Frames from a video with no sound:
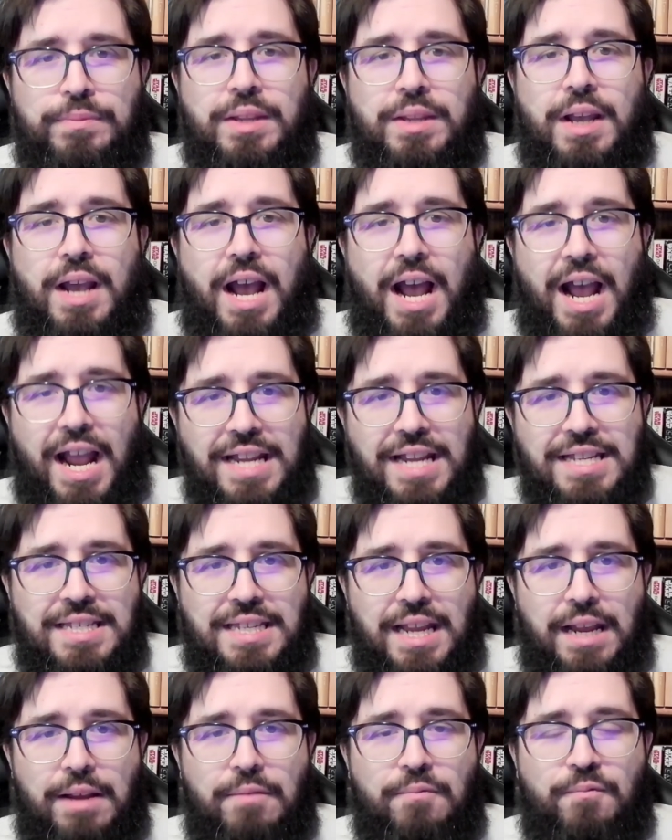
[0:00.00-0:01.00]
I
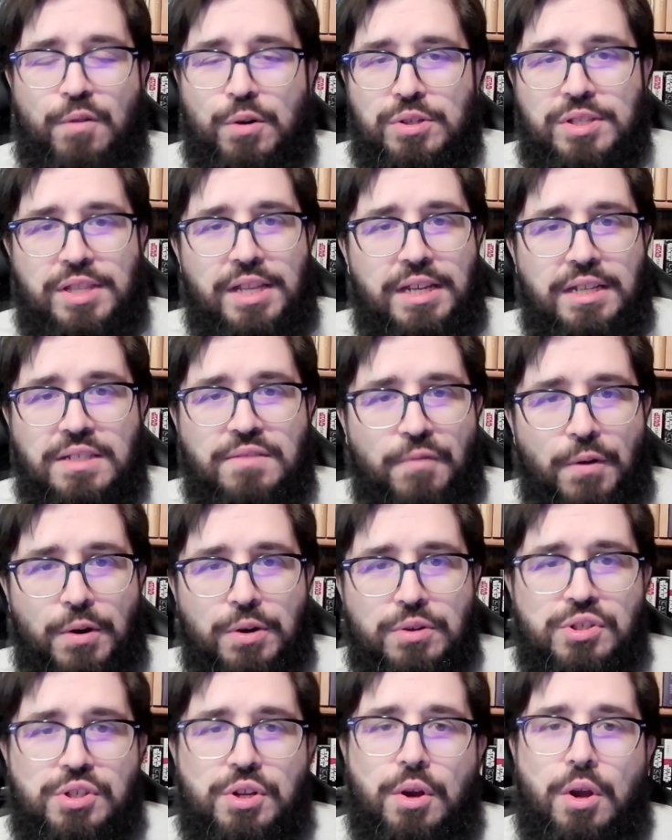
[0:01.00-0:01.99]
say, first things
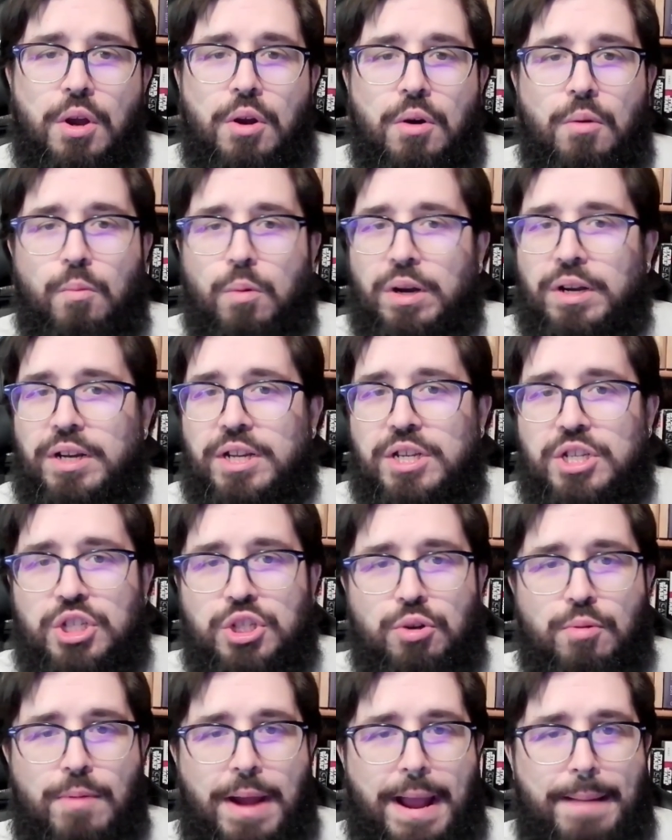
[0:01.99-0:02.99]
first, we're going to
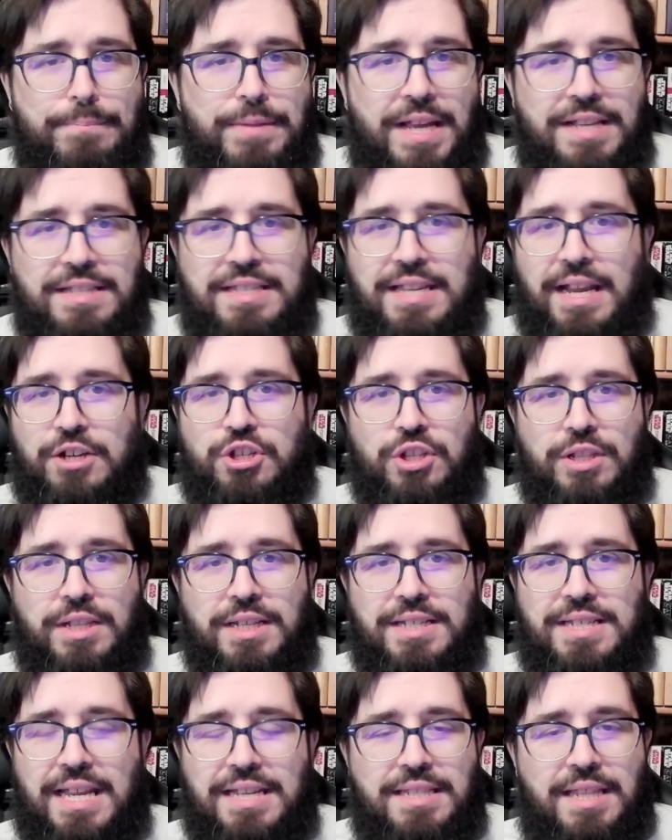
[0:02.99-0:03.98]
scrap that section that
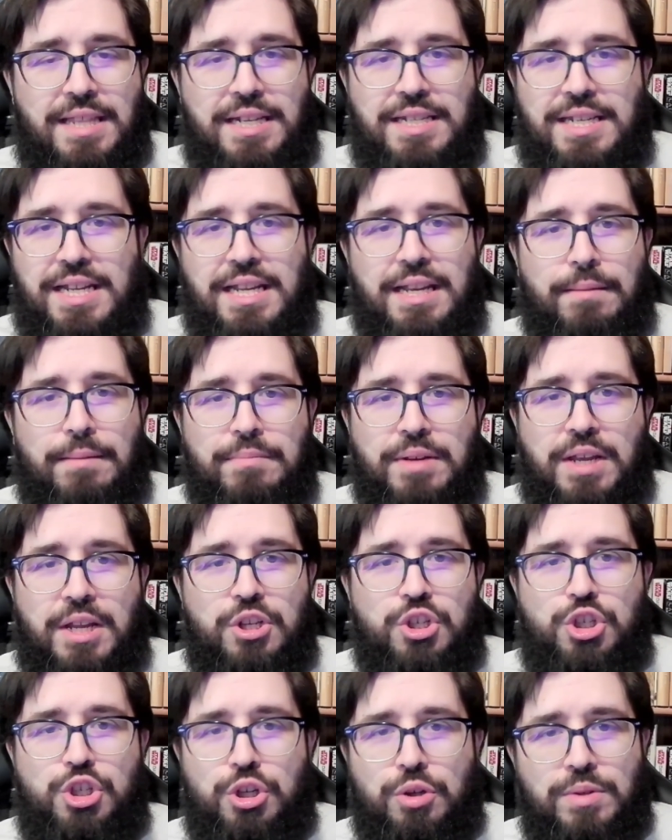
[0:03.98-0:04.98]
says the DM
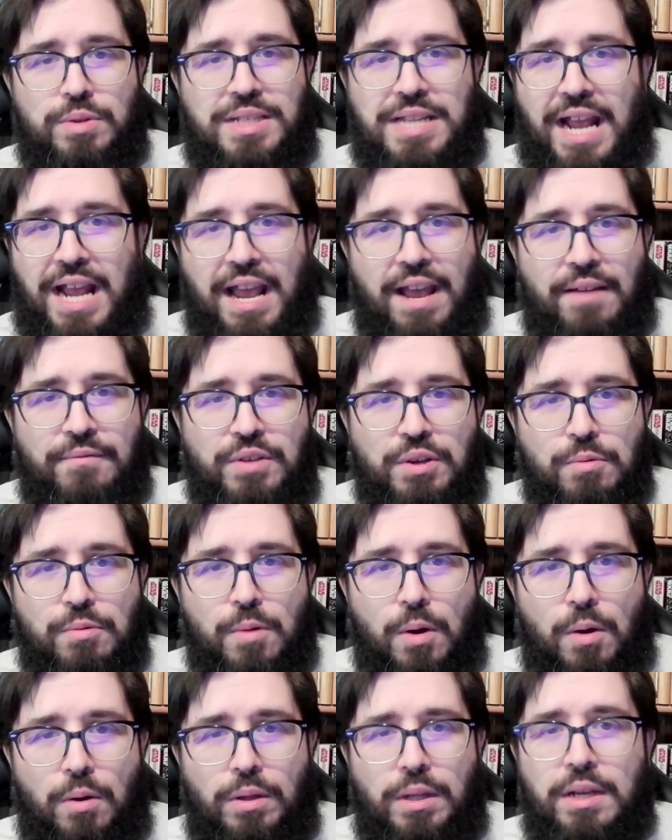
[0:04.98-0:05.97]
can choose to have you
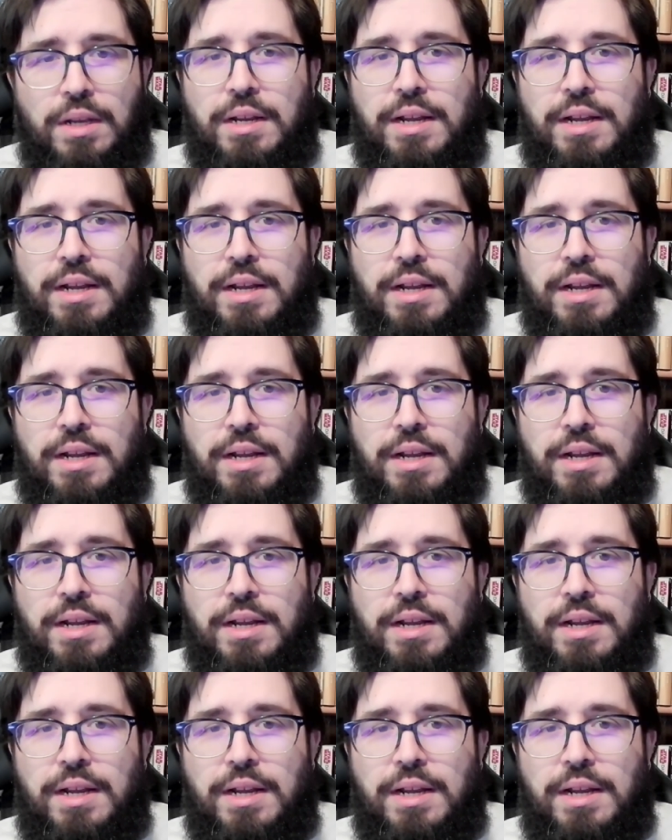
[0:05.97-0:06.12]
roll,